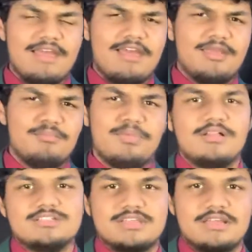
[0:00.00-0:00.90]
and
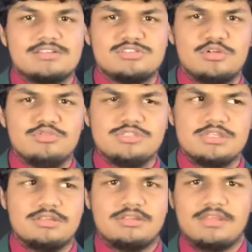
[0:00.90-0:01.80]
Belichick chose
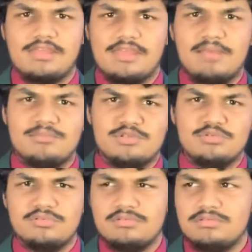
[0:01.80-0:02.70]
Cam
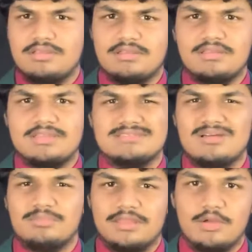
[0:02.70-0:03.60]
Newton and he's not
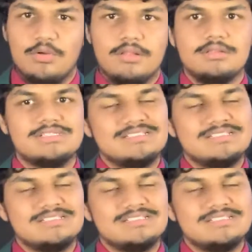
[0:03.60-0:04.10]
playing well.